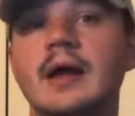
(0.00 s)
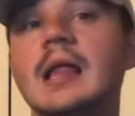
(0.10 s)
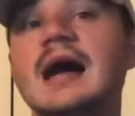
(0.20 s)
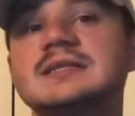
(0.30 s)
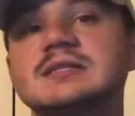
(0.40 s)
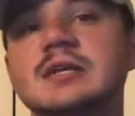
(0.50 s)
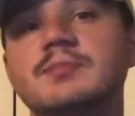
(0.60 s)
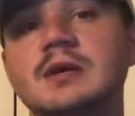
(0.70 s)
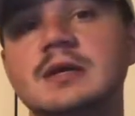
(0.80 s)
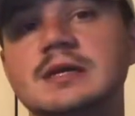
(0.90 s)
last tip
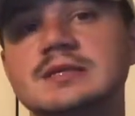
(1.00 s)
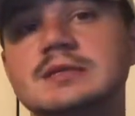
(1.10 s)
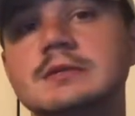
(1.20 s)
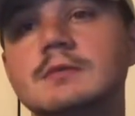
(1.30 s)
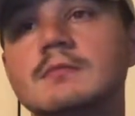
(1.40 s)
is,